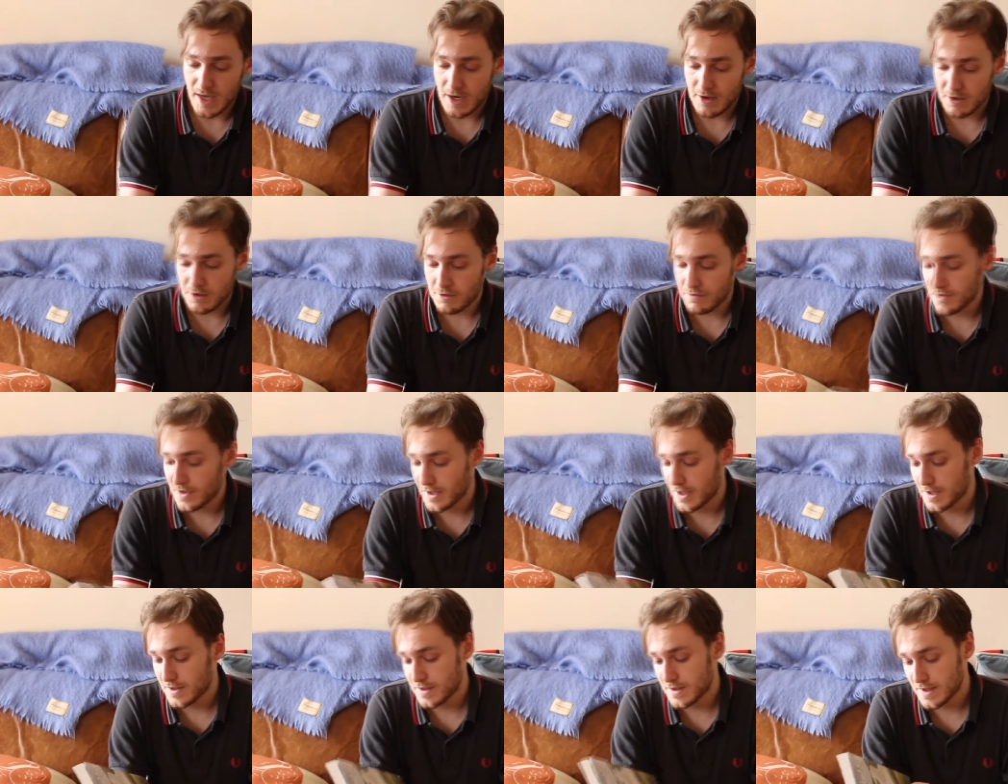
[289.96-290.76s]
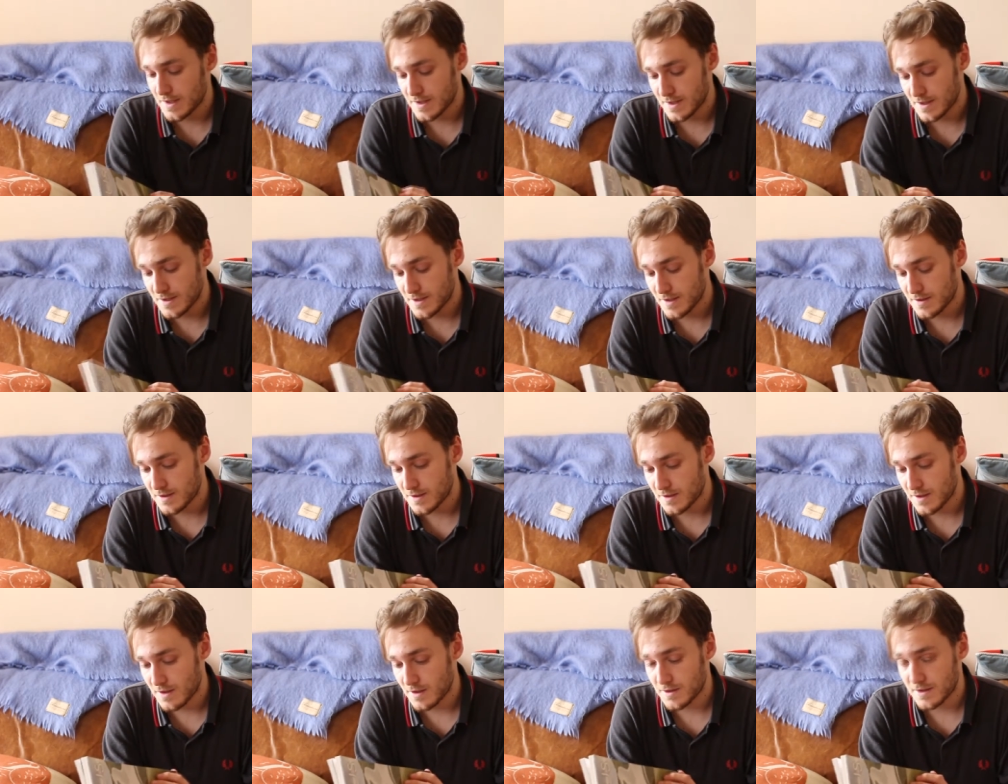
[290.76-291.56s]
Eric Ravilius is a
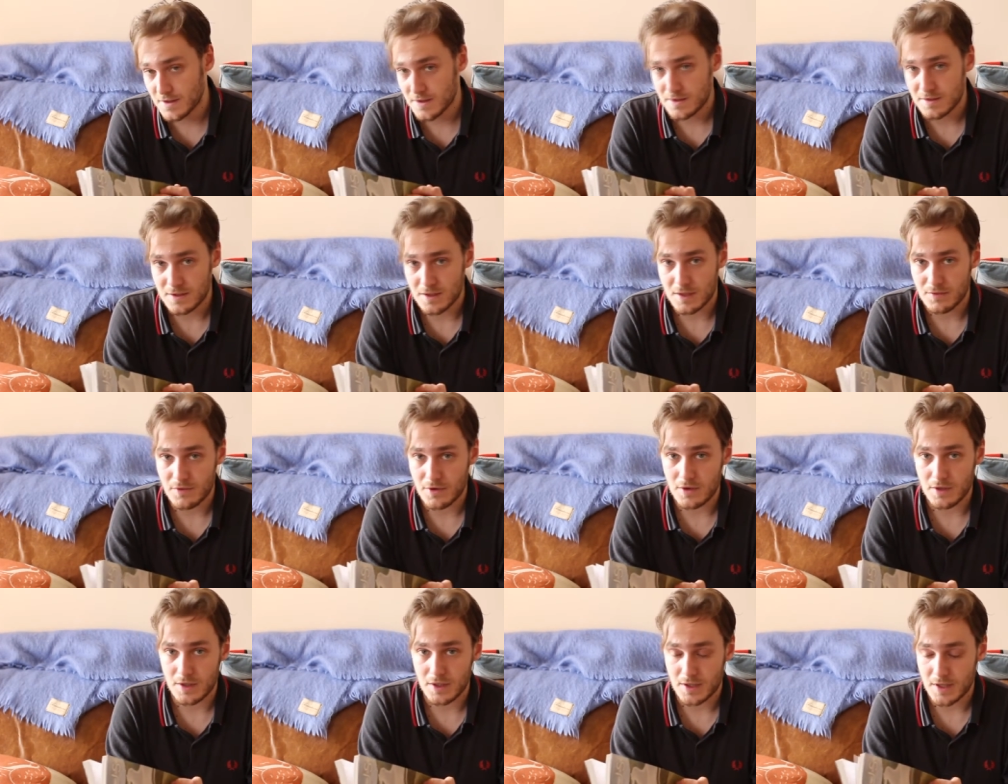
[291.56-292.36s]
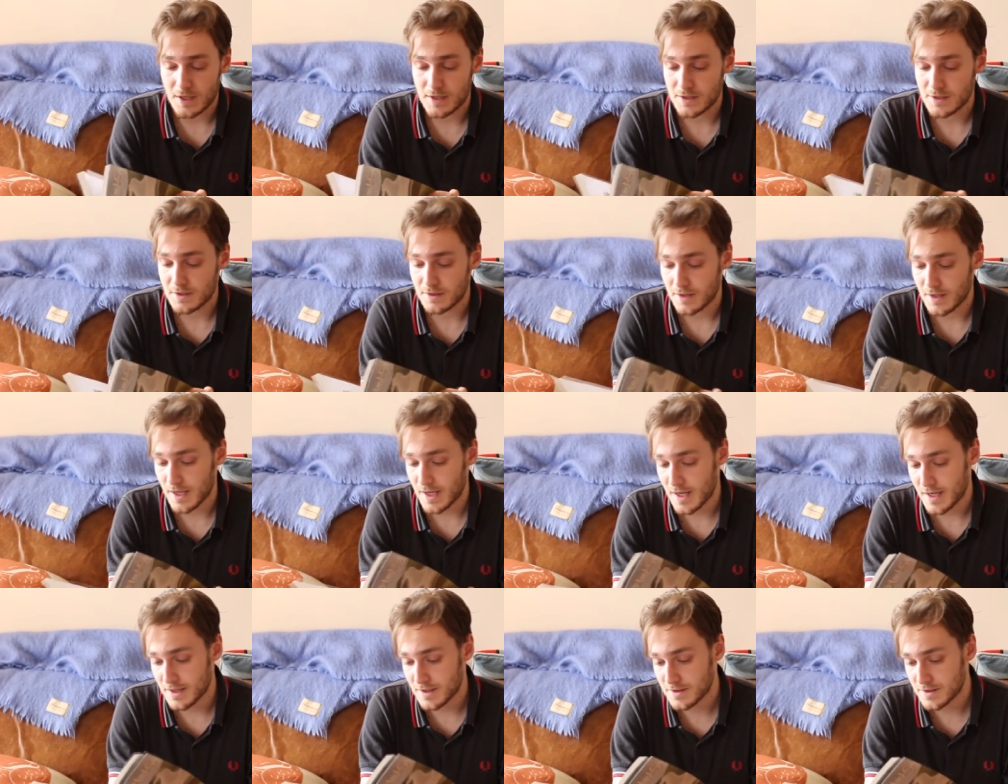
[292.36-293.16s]
Sussex artist and I'm very engaged in
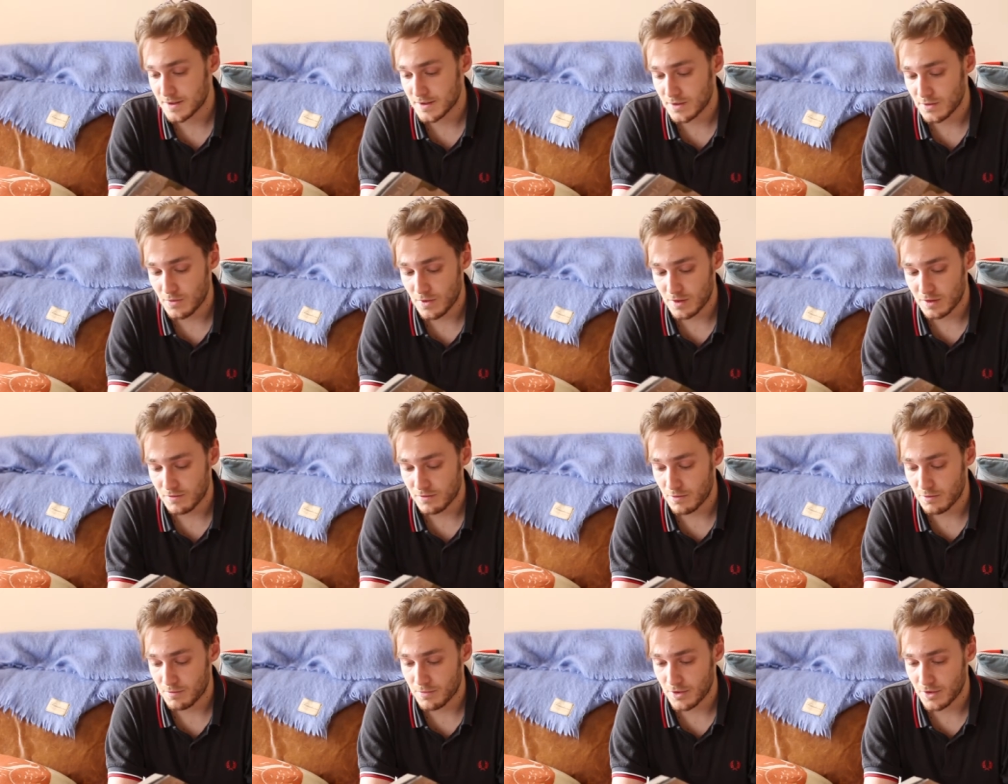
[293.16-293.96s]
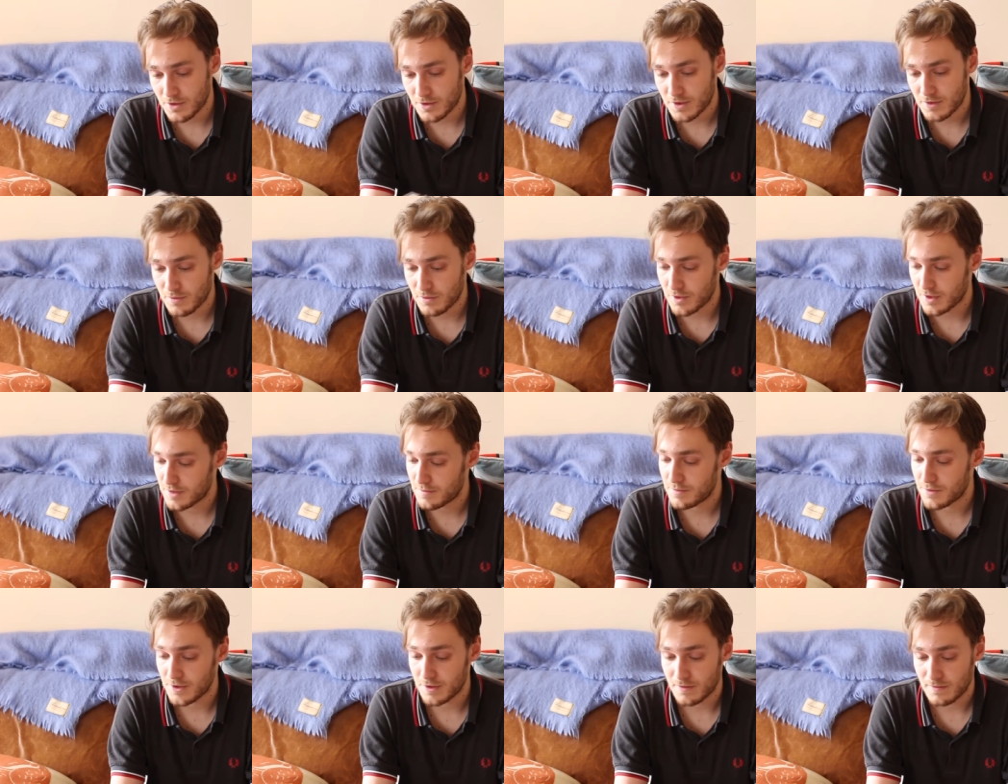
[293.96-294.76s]
that and it's just a wonderful book
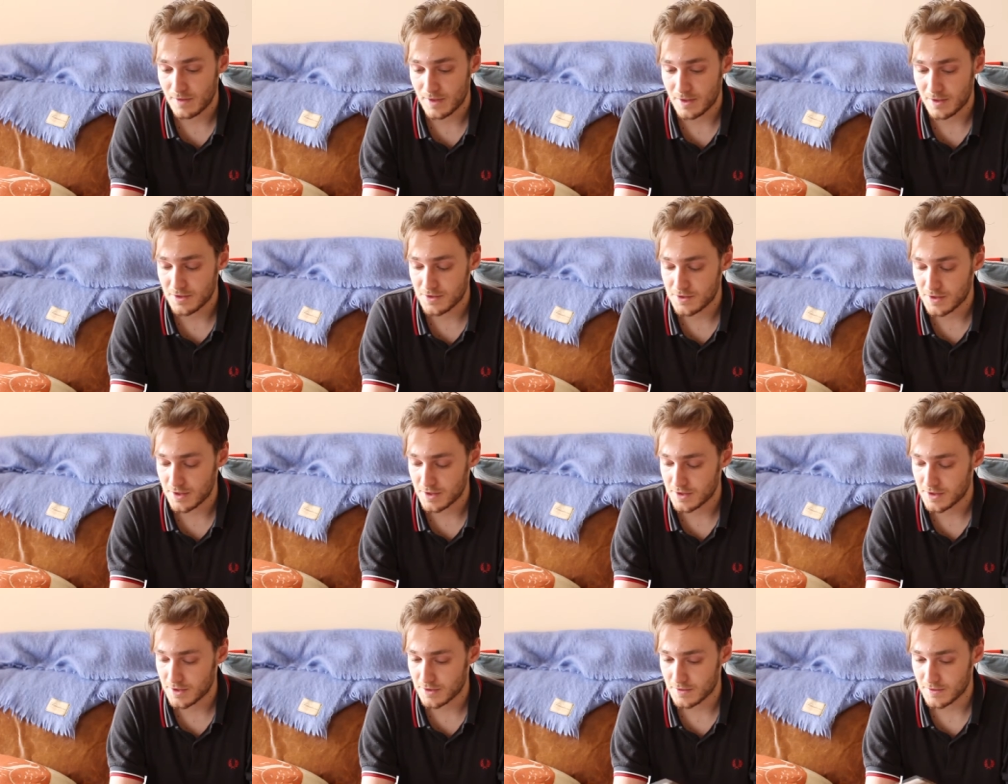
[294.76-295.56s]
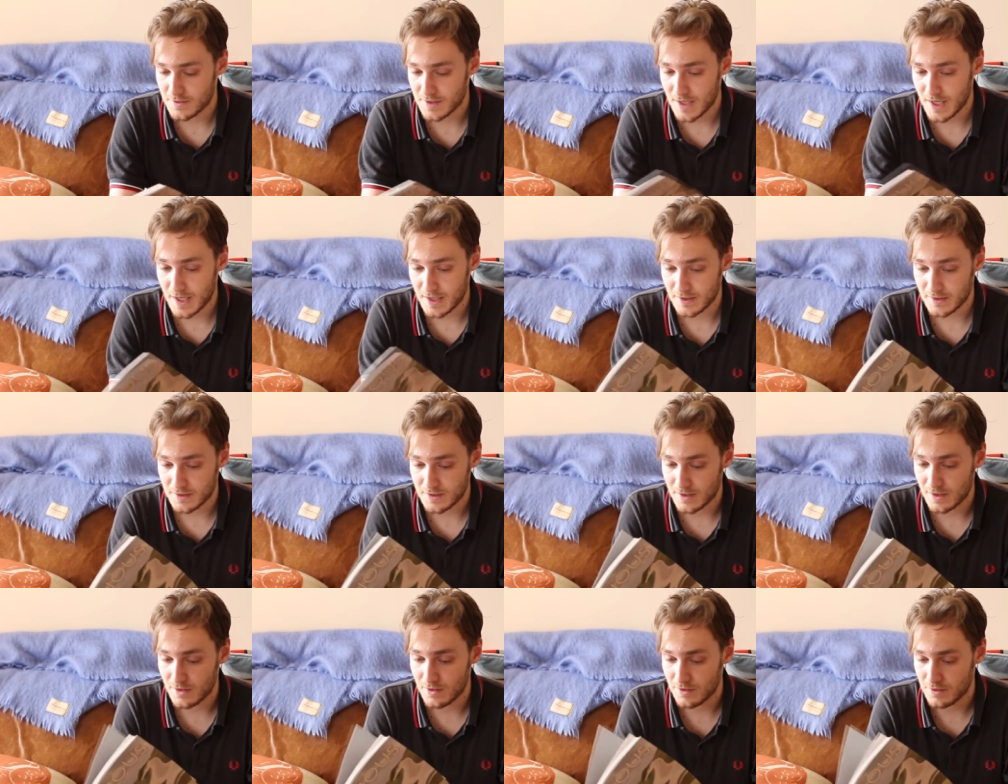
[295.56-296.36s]
with beautiful illustrations
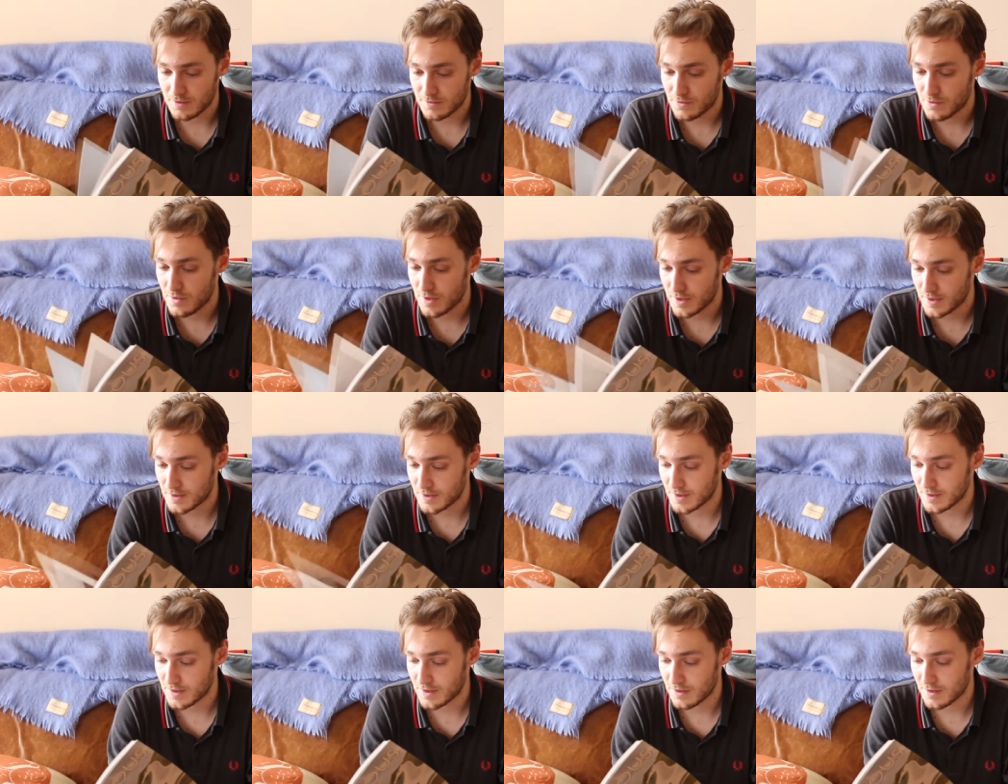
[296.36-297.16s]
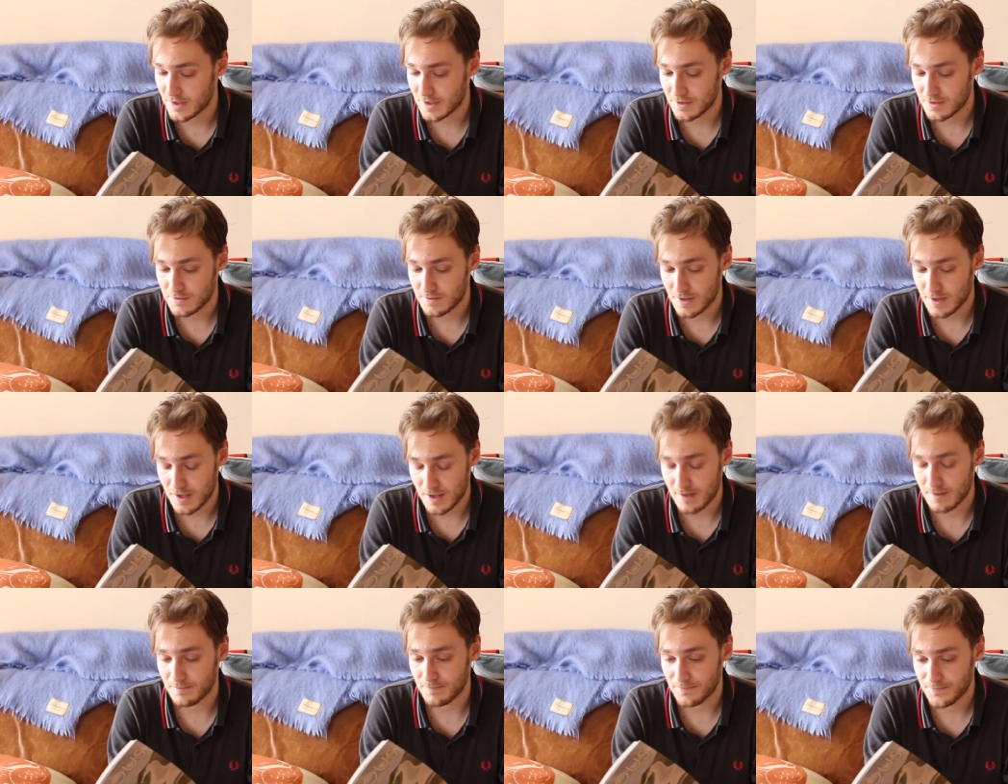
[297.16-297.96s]
and a lot of quite detailed
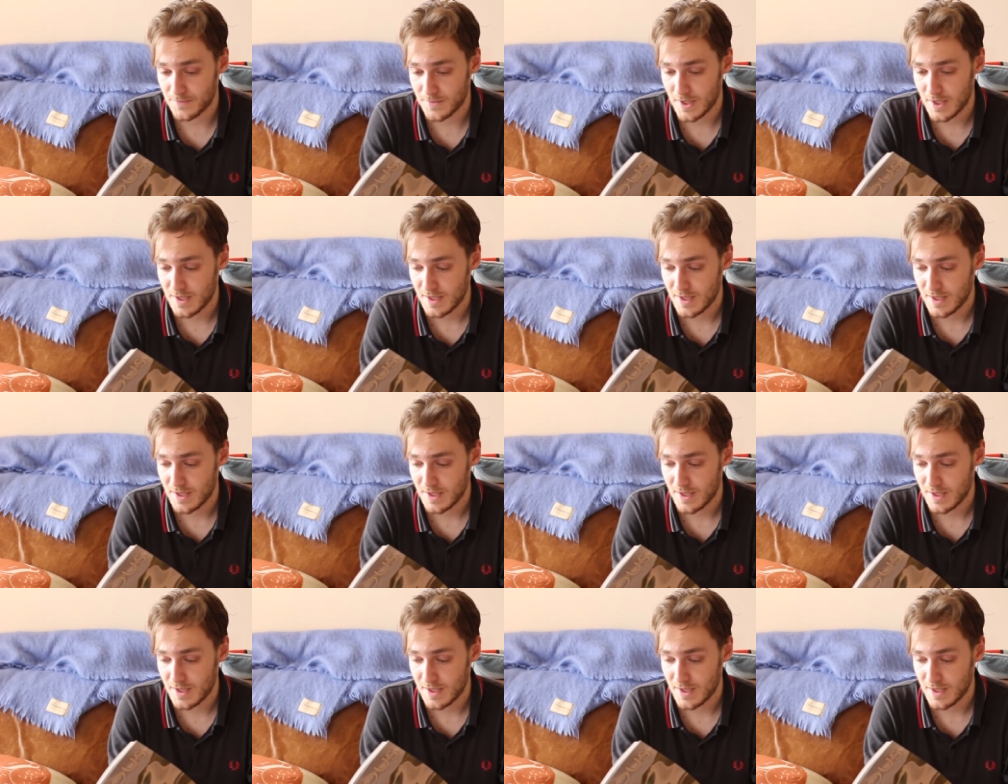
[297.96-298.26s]
um,